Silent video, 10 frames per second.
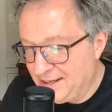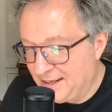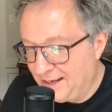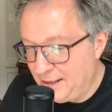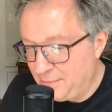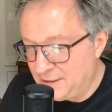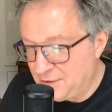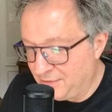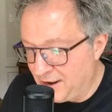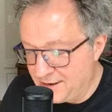claimed
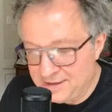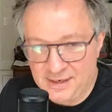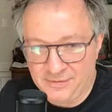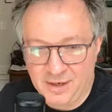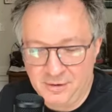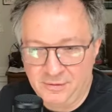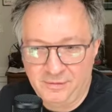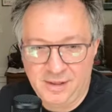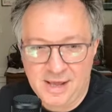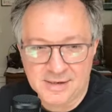to have gotten
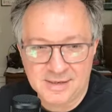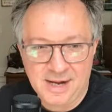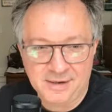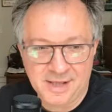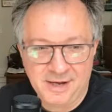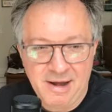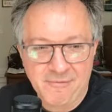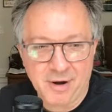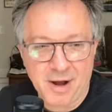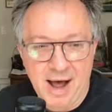$750,000 that he
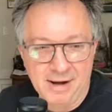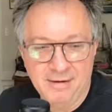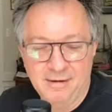never got,